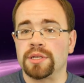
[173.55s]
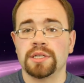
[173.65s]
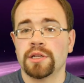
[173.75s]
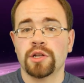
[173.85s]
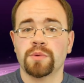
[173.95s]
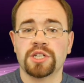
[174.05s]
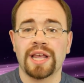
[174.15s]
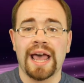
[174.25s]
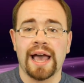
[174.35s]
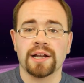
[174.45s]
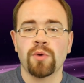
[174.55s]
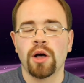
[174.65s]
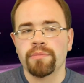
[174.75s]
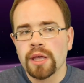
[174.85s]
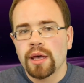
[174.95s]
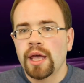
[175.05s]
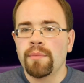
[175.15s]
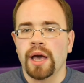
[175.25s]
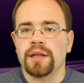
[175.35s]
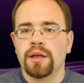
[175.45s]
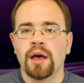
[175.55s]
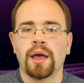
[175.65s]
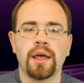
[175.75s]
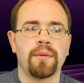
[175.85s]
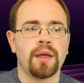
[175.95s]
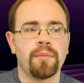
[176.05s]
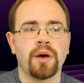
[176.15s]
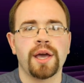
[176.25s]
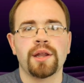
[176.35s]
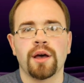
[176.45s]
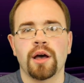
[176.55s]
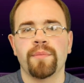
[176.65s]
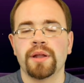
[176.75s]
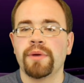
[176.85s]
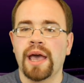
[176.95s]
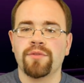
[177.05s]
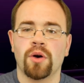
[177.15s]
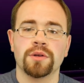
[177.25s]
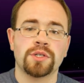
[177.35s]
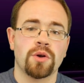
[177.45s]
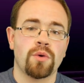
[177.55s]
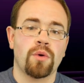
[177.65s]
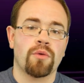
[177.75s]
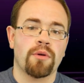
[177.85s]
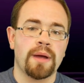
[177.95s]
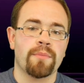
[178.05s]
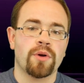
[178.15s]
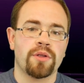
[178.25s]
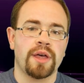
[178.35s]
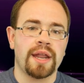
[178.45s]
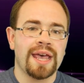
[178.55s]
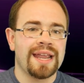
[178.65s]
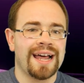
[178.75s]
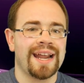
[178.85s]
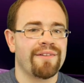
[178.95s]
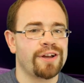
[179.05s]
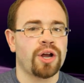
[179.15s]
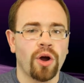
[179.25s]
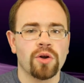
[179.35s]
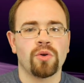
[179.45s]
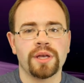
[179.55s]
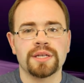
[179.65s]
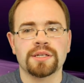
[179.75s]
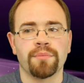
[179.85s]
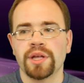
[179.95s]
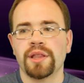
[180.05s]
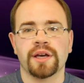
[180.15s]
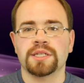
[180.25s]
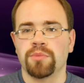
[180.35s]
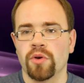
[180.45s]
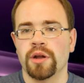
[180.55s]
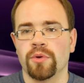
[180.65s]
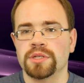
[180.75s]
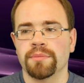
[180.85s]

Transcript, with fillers: Does the Nintendo Switch get hacked? Well, it might, uh, it, it might, um, but we have to also remember that not every kernel is completely exploitable.